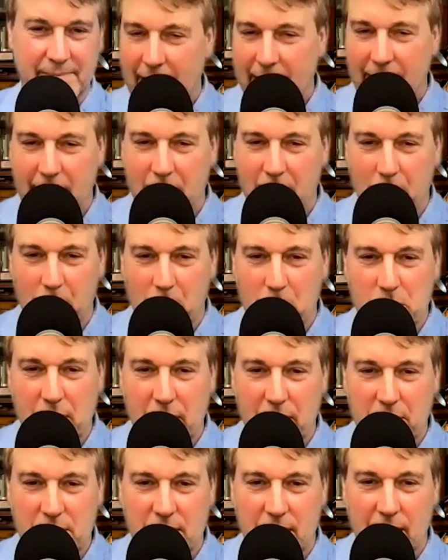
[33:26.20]
Any,
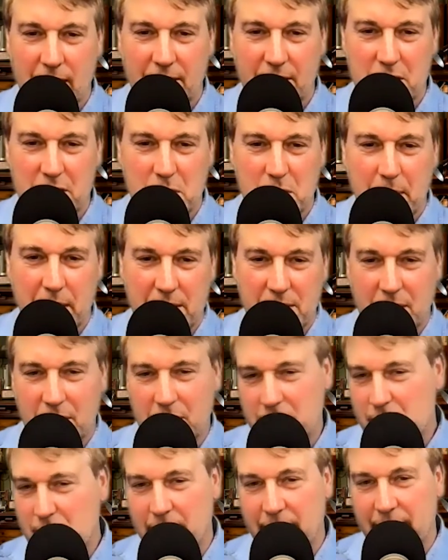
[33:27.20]
heroes outside the
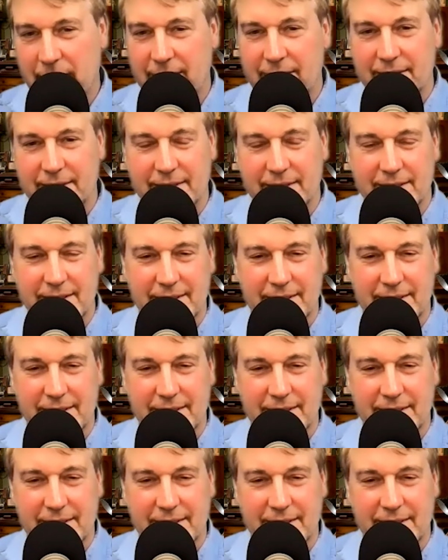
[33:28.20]
space industry?